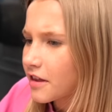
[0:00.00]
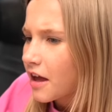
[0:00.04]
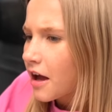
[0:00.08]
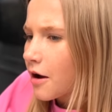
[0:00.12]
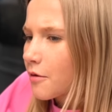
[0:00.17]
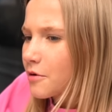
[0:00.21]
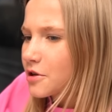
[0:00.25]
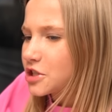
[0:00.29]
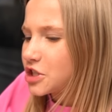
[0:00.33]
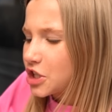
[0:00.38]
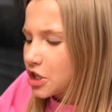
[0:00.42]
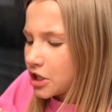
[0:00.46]
that
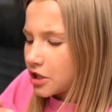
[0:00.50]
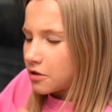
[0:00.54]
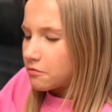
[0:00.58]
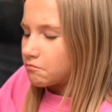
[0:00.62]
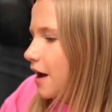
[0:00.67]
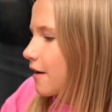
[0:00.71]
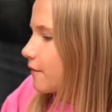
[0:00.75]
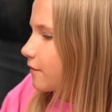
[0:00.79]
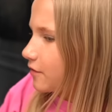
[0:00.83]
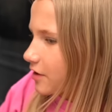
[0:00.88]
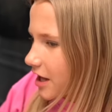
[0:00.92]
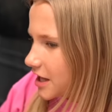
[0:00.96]
we shouldn't
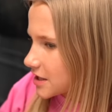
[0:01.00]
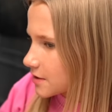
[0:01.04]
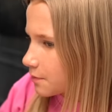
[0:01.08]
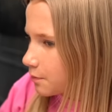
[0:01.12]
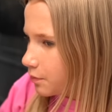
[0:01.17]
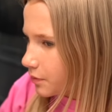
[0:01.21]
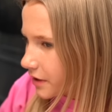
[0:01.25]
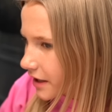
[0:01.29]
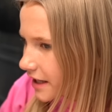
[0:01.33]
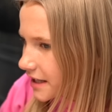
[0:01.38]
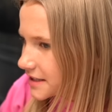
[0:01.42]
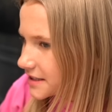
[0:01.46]
have glass
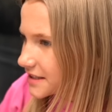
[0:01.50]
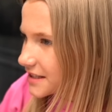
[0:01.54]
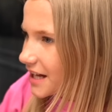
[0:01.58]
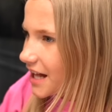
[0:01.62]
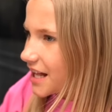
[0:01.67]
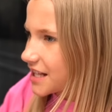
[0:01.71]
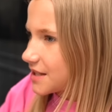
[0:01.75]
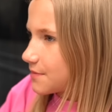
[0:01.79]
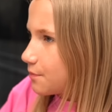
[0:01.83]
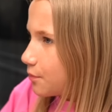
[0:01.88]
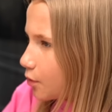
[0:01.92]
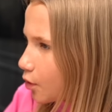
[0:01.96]
plates,
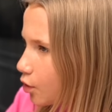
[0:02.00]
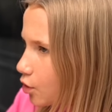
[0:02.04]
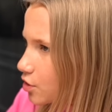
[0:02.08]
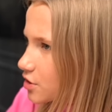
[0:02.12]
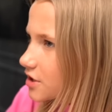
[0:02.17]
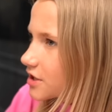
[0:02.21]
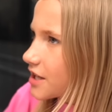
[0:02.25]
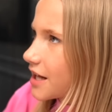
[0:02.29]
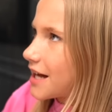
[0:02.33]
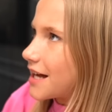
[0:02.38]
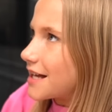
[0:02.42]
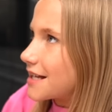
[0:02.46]
glass bowls,
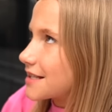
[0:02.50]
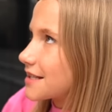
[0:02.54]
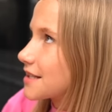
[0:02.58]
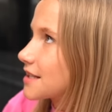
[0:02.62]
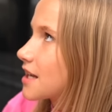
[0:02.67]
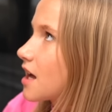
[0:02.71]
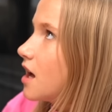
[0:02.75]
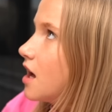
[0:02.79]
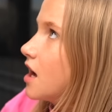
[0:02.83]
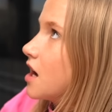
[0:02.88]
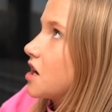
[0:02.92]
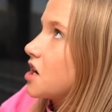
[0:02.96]

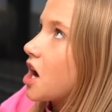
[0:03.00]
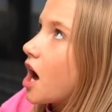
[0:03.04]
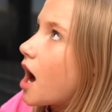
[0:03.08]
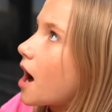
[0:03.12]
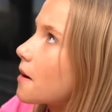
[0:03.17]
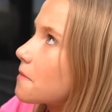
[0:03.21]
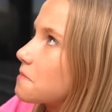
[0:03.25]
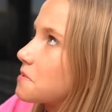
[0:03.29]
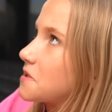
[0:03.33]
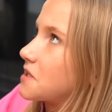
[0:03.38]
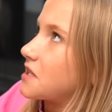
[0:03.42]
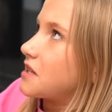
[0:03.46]
glass
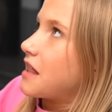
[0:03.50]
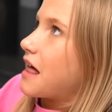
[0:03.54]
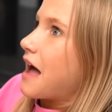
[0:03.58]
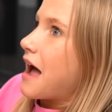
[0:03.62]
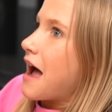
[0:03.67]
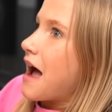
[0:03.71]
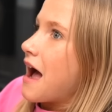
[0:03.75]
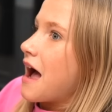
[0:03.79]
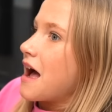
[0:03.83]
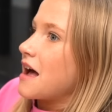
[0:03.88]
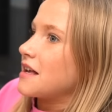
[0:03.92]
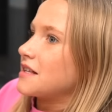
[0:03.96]
cups,
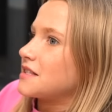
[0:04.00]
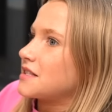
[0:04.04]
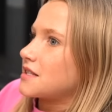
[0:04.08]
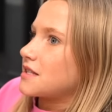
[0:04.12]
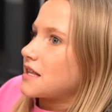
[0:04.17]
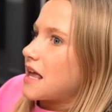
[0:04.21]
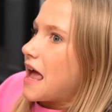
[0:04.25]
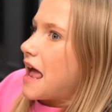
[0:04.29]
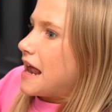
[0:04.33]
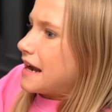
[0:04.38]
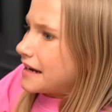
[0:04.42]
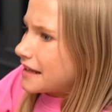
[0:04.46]

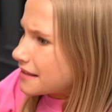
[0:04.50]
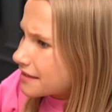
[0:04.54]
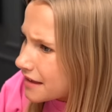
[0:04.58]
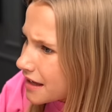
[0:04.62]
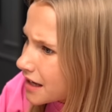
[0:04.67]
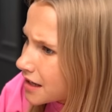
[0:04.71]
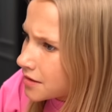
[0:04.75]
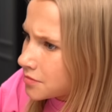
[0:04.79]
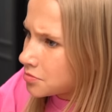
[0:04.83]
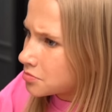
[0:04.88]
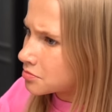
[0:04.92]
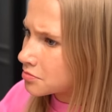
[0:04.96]
glass
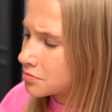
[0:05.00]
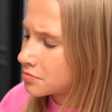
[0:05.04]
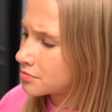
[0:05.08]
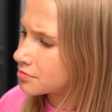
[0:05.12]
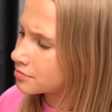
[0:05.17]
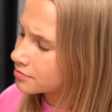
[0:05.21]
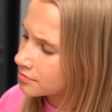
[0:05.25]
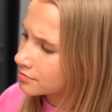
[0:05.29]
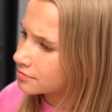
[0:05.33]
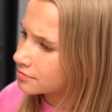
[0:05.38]
anything. Like, you think